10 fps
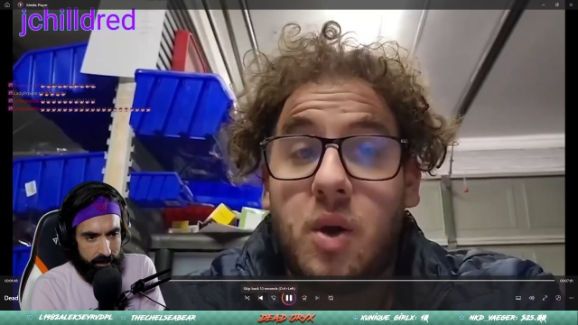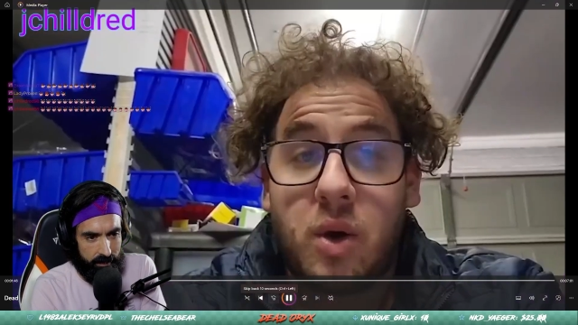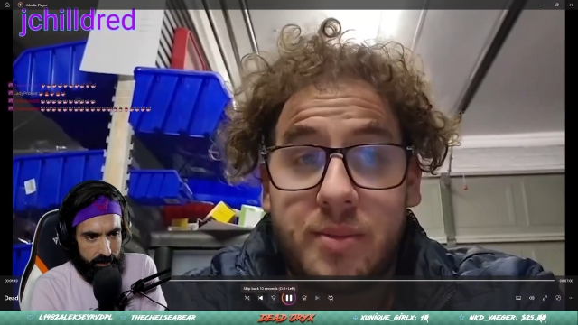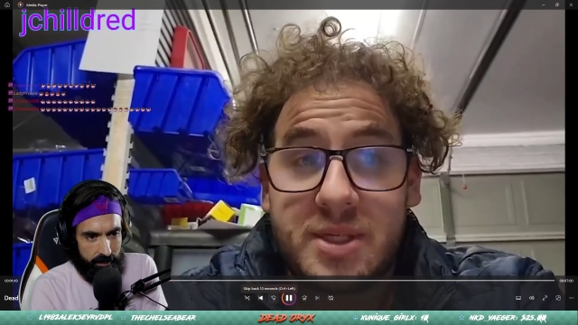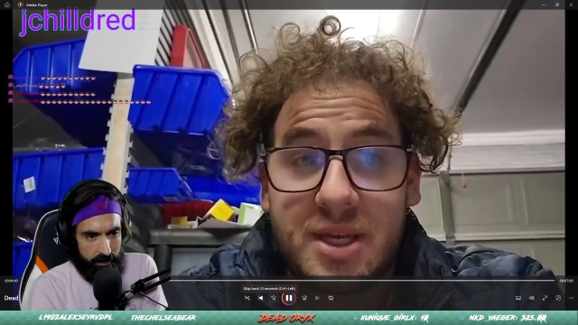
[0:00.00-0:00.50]

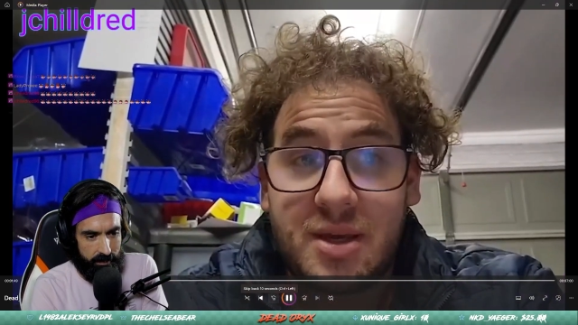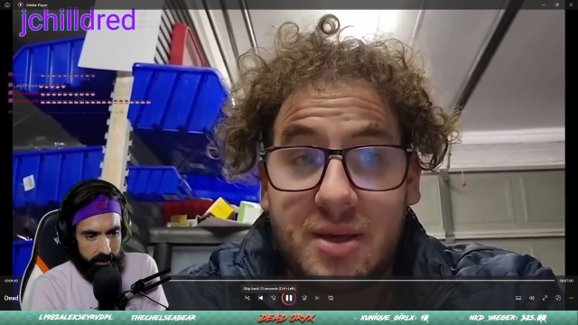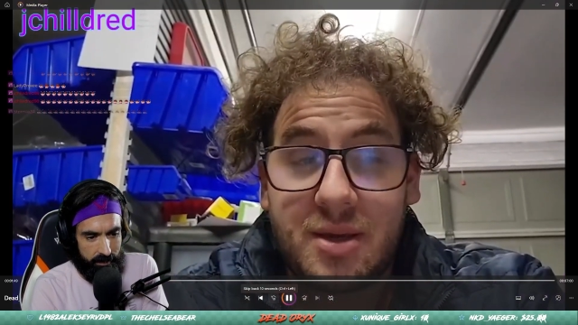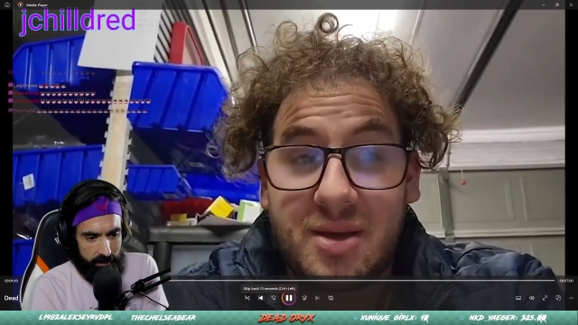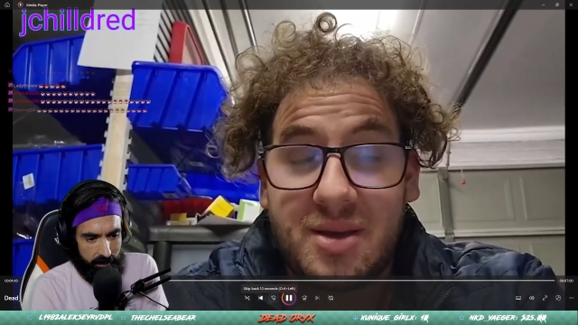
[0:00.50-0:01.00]
Speaker 1: Boomsi,
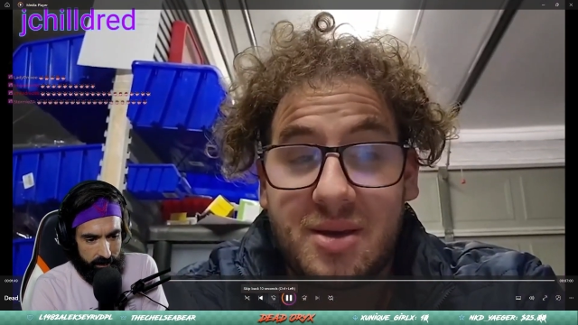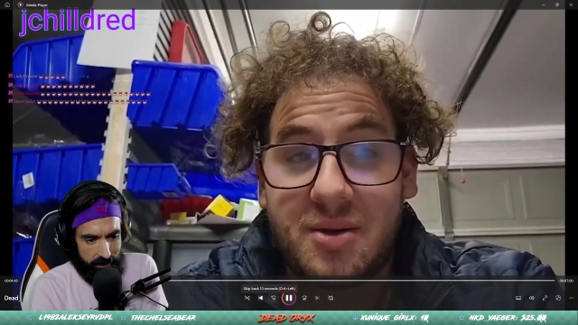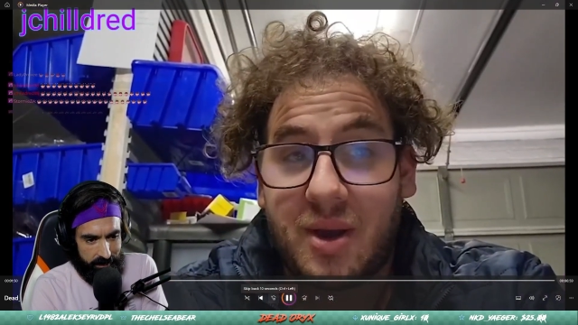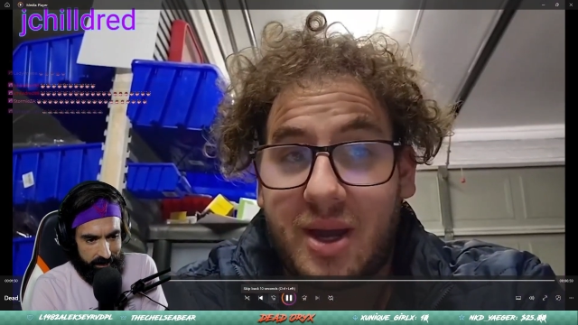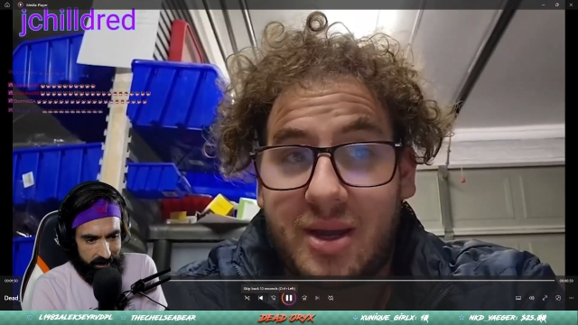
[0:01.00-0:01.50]

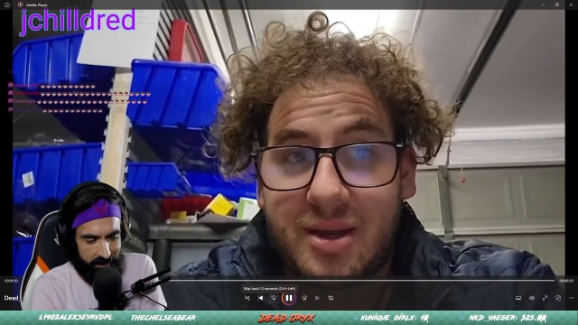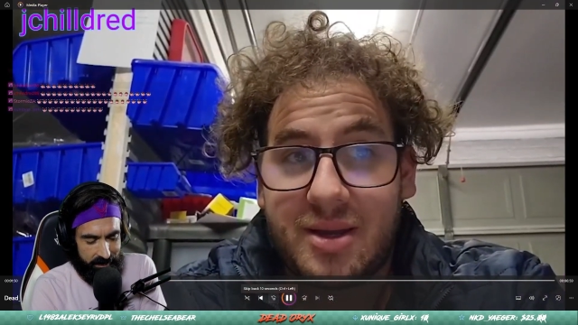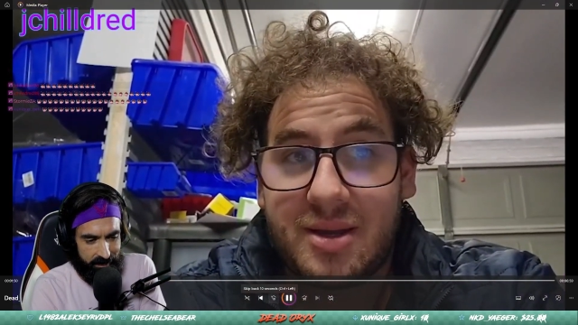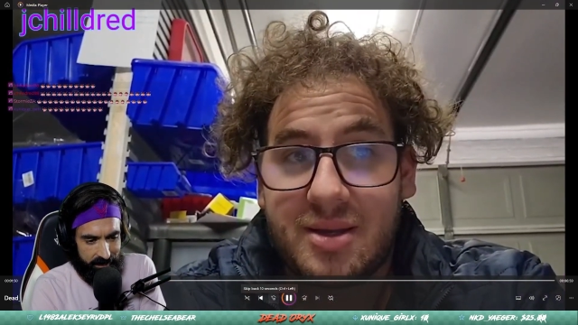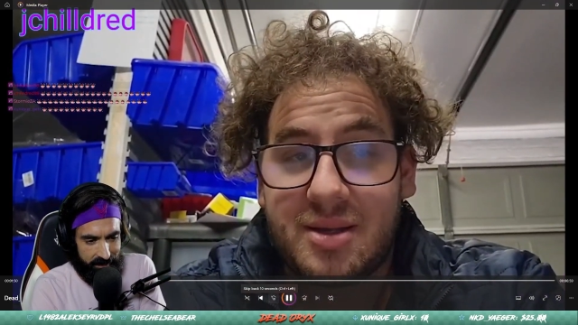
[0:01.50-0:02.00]
Craig,
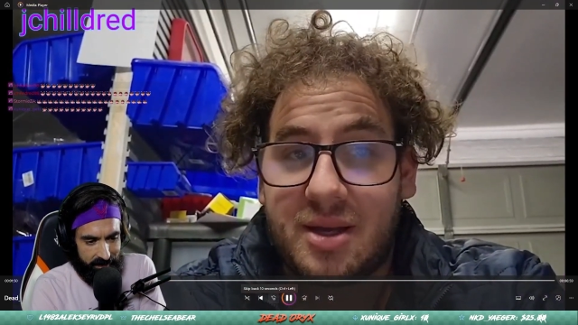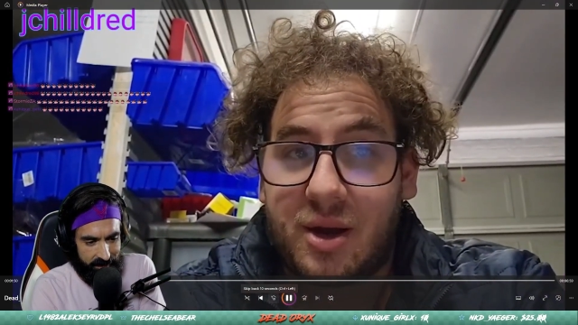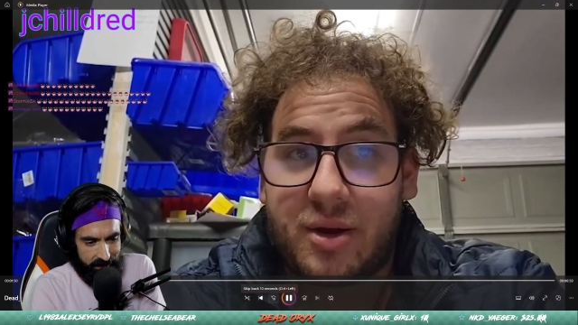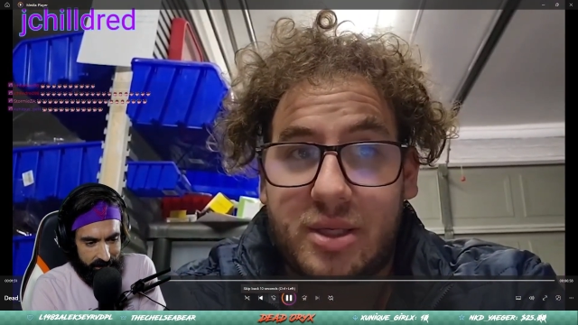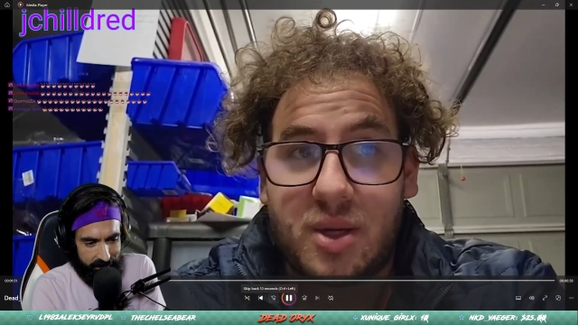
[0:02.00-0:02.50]
Dead
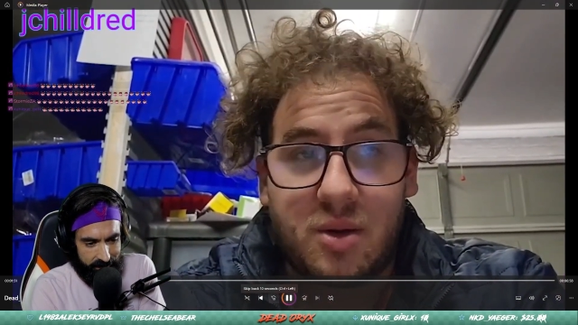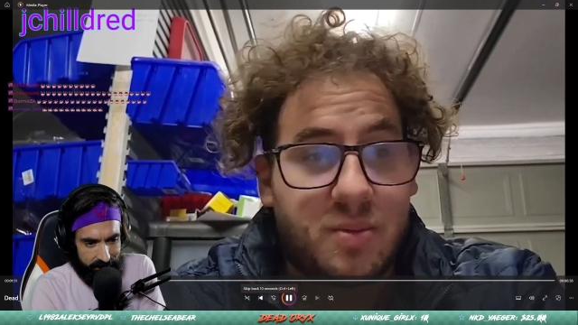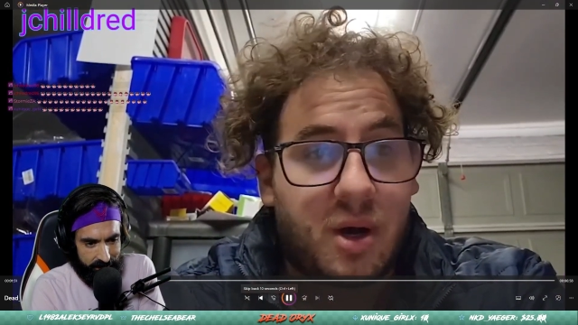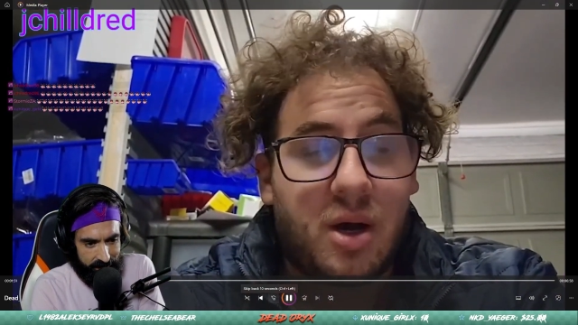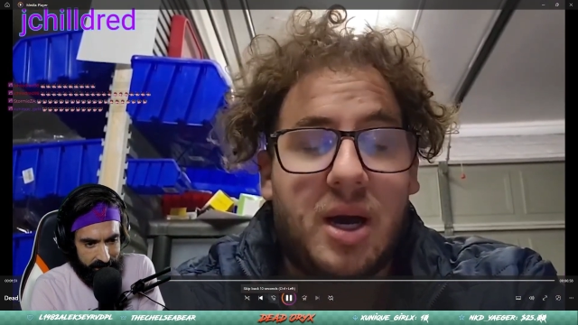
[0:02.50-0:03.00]
Oryx,
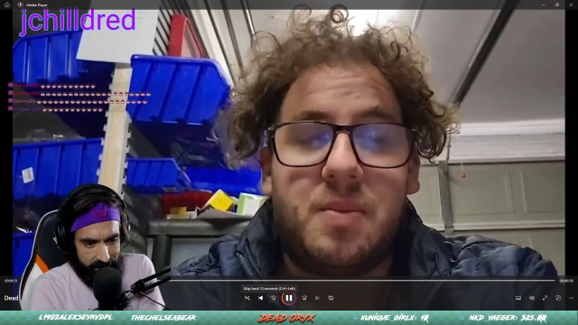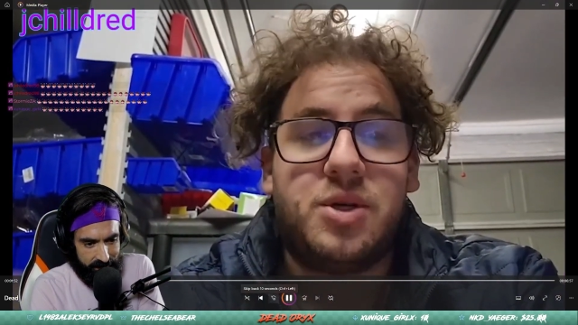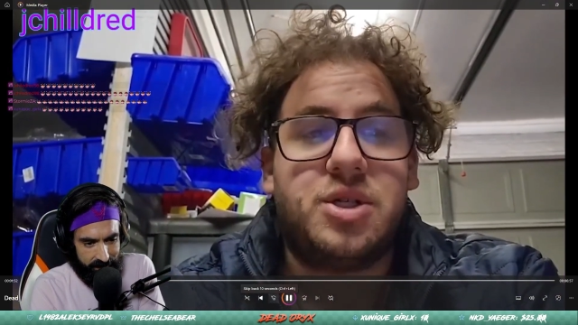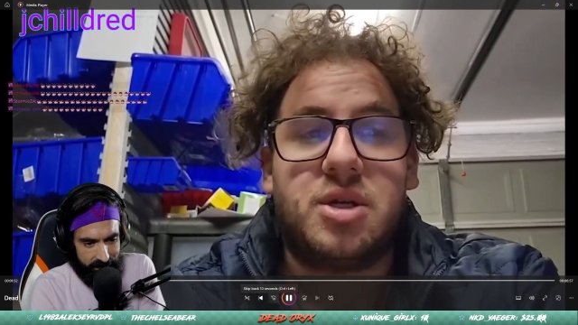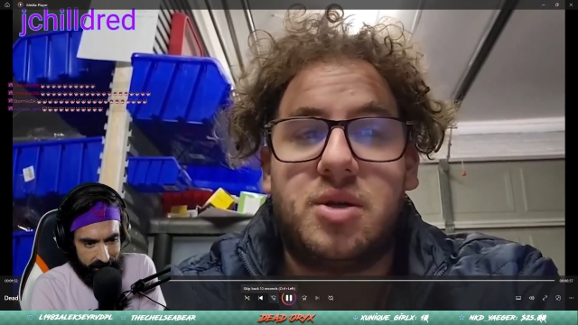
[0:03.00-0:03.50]
Opasi, I'm
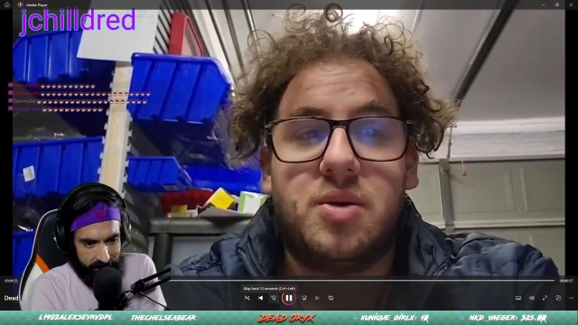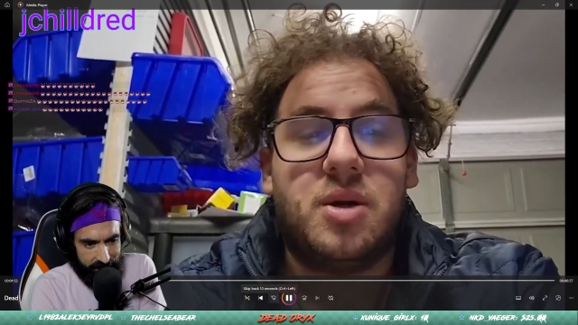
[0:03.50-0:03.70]
wishing you